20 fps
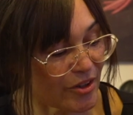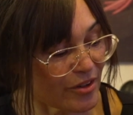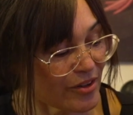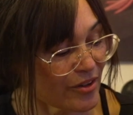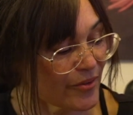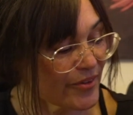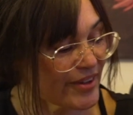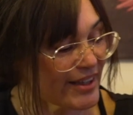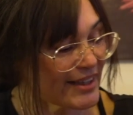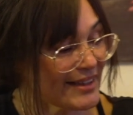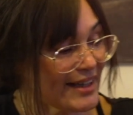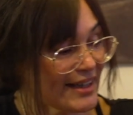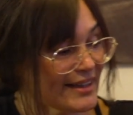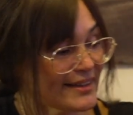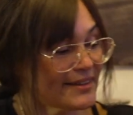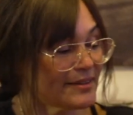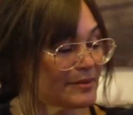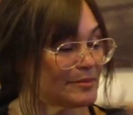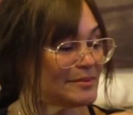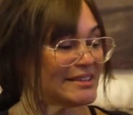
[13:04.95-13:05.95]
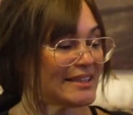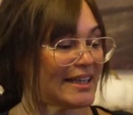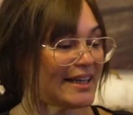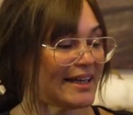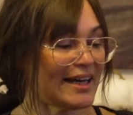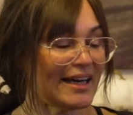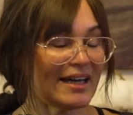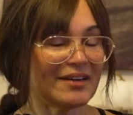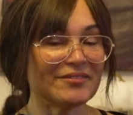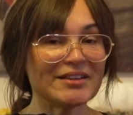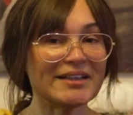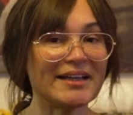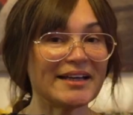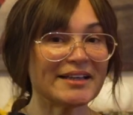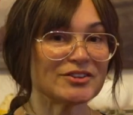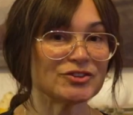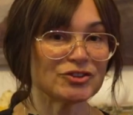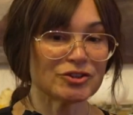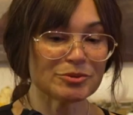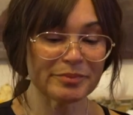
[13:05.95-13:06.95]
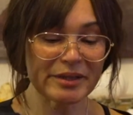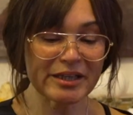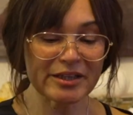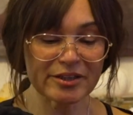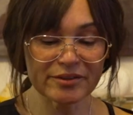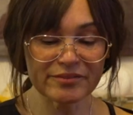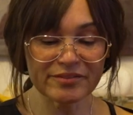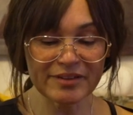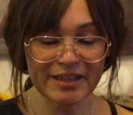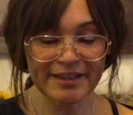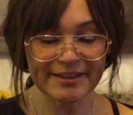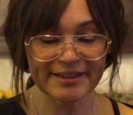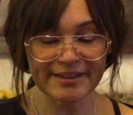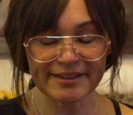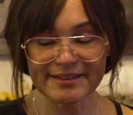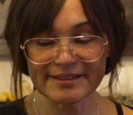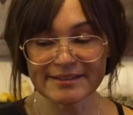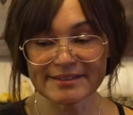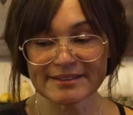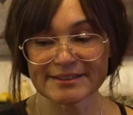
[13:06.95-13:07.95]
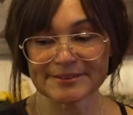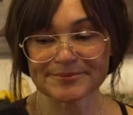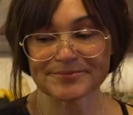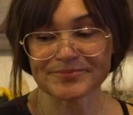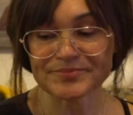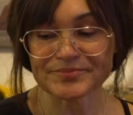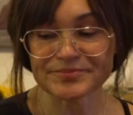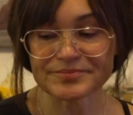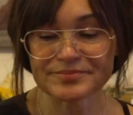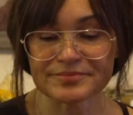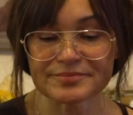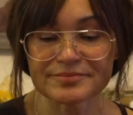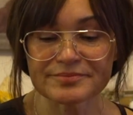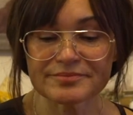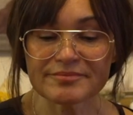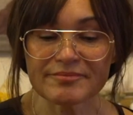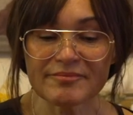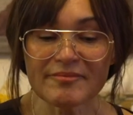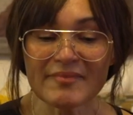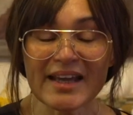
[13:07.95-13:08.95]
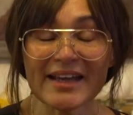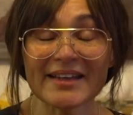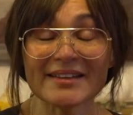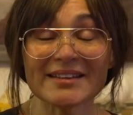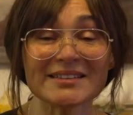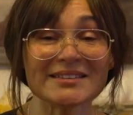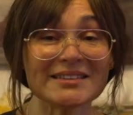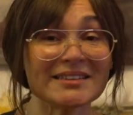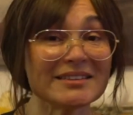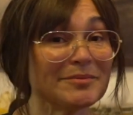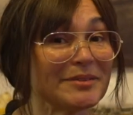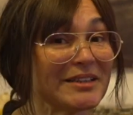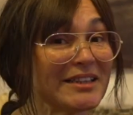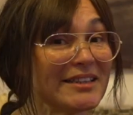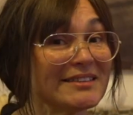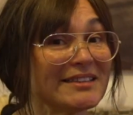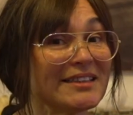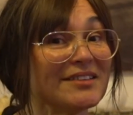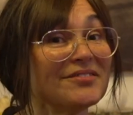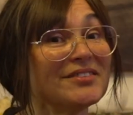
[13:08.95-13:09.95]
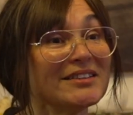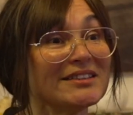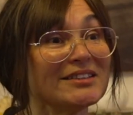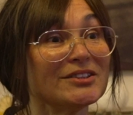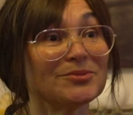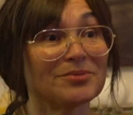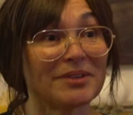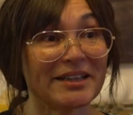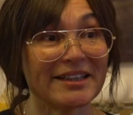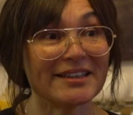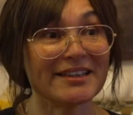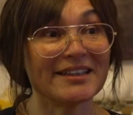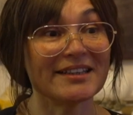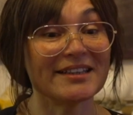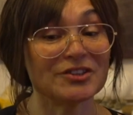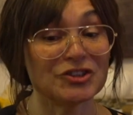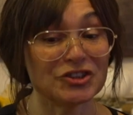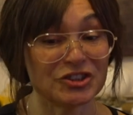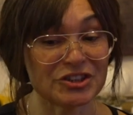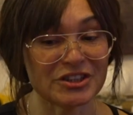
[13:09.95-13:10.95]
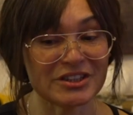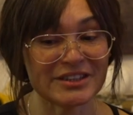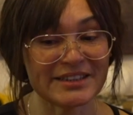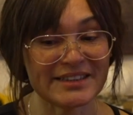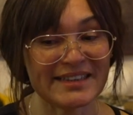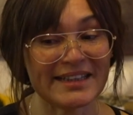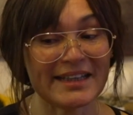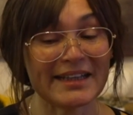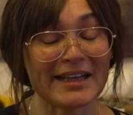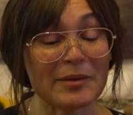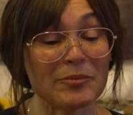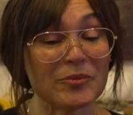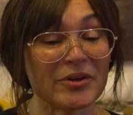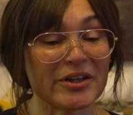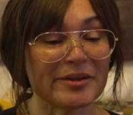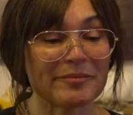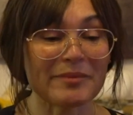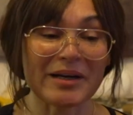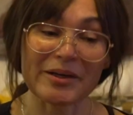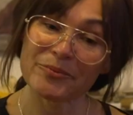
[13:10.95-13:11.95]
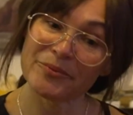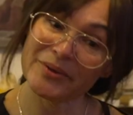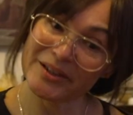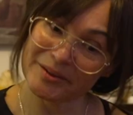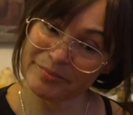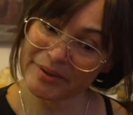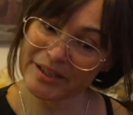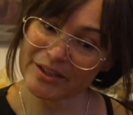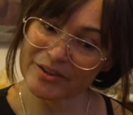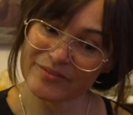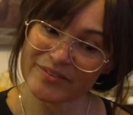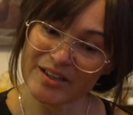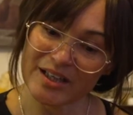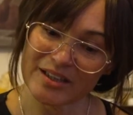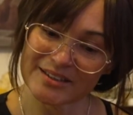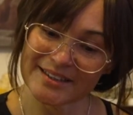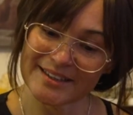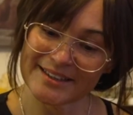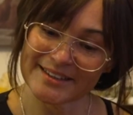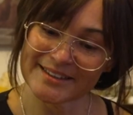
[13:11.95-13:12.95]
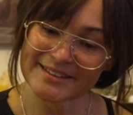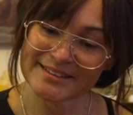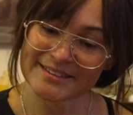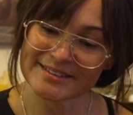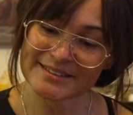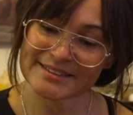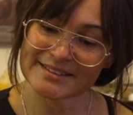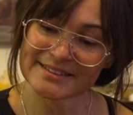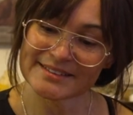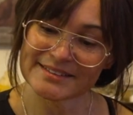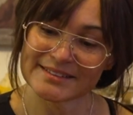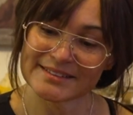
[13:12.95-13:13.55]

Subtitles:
clothing items. I have an extra pair of leggings. And this is because if it's rainy and chilly and I'm wearing my one pair of long leggings,